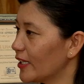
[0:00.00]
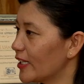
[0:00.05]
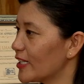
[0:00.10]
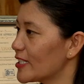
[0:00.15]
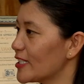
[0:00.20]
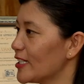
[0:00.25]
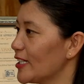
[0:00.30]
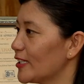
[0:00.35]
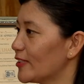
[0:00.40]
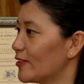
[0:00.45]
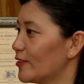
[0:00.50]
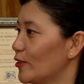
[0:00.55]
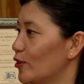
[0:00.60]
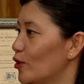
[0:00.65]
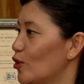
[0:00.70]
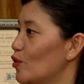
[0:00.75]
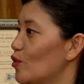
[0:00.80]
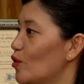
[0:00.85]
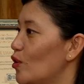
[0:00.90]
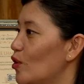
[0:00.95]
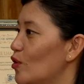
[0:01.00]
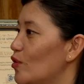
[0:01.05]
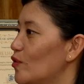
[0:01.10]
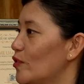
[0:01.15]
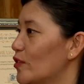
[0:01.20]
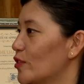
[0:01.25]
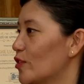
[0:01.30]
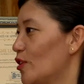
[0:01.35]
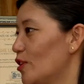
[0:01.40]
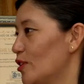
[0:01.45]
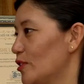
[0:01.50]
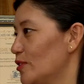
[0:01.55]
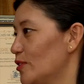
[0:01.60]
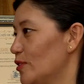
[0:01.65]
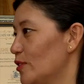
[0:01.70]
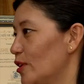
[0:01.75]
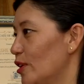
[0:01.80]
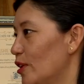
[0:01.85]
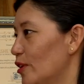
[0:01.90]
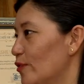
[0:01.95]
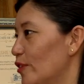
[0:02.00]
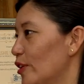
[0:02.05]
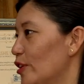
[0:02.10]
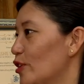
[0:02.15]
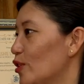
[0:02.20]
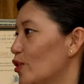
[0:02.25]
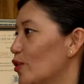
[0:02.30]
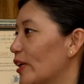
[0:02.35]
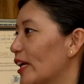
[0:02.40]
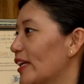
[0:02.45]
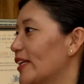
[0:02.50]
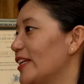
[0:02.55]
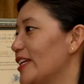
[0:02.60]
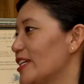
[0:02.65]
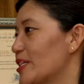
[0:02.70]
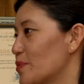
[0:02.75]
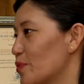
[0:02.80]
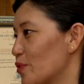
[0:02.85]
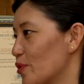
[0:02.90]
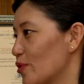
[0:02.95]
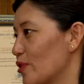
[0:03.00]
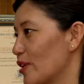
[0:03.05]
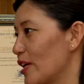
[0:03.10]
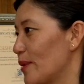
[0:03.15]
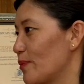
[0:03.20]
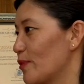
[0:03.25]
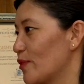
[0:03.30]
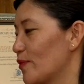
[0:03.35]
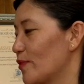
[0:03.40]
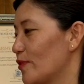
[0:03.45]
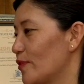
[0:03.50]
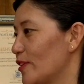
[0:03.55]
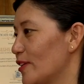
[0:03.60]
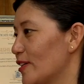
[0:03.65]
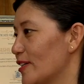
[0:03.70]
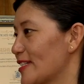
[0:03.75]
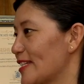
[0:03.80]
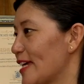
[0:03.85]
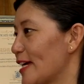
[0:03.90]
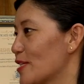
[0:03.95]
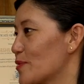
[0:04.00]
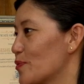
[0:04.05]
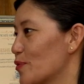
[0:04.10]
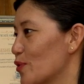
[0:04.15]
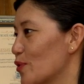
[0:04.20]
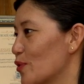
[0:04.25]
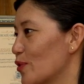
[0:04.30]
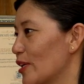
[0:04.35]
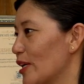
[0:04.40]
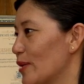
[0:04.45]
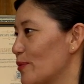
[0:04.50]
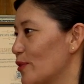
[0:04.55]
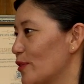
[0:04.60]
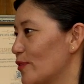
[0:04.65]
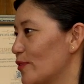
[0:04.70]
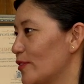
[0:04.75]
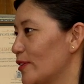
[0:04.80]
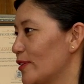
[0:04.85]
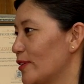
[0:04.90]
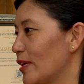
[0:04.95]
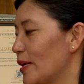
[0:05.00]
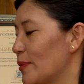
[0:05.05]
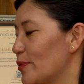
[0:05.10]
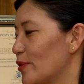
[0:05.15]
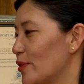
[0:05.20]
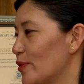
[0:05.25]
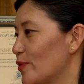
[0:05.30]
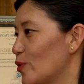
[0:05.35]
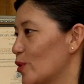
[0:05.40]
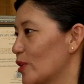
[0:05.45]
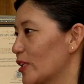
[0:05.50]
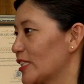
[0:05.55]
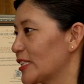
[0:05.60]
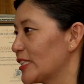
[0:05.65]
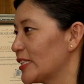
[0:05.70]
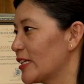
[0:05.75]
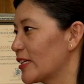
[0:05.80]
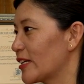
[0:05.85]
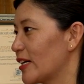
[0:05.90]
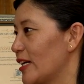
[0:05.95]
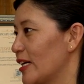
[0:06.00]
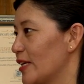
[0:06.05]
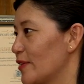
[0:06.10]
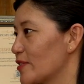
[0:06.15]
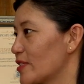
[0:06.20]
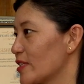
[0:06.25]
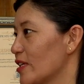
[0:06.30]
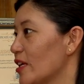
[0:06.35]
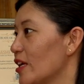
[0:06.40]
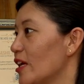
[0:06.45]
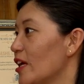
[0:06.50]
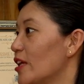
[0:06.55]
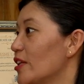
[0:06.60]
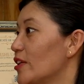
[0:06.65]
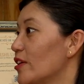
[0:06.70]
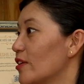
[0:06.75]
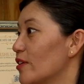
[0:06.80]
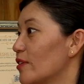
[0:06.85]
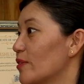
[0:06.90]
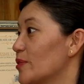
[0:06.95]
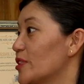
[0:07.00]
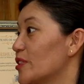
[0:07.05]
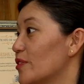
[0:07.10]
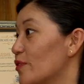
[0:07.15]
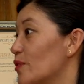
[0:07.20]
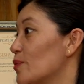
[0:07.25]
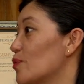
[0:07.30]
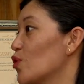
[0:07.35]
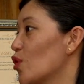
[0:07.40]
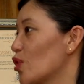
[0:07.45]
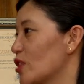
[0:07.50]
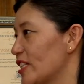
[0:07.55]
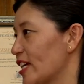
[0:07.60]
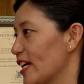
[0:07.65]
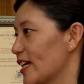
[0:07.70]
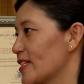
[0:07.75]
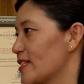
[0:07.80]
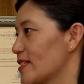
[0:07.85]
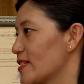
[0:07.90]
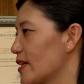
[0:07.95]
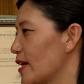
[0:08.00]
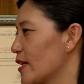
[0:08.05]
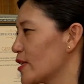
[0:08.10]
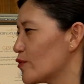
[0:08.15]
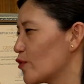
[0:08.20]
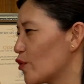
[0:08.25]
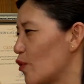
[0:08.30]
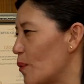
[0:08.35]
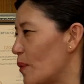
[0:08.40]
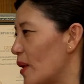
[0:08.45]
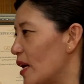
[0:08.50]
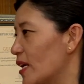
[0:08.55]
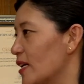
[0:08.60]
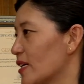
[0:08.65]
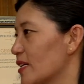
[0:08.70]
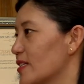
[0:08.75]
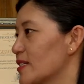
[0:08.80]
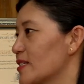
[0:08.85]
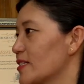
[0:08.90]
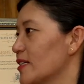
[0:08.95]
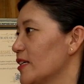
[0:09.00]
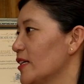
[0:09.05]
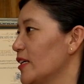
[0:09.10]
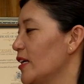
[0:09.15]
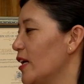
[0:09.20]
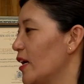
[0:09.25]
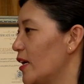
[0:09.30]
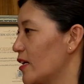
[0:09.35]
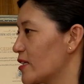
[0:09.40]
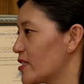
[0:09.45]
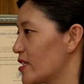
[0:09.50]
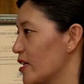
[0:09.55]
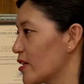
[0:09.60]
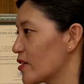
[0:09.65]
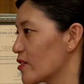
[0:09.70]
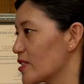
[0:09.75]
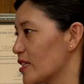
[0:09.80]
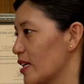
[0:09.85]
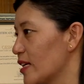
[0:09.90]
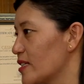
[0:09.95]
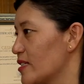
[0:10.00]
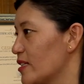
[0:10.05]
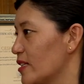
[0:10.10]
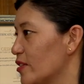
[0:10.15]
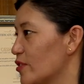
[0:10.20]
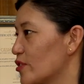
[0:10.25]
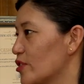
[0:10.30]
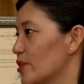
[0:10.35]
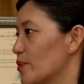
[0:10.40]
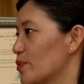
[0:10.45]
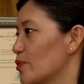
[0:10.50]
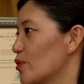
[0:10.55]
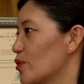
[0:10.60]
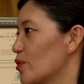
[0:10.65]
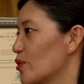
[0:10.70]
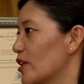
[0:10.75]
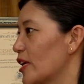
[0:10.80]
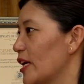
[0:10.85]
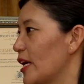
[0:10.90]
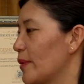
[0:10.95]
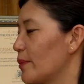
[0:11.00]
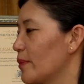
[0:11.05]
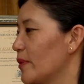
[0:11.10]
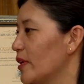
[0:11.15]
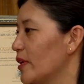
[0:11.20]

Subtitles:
Geshe Lhakdor, overall, when you look at this program of science program of Library of Works and Archives, there are different projects: Science for Monks, Sacred Science Leadership Program,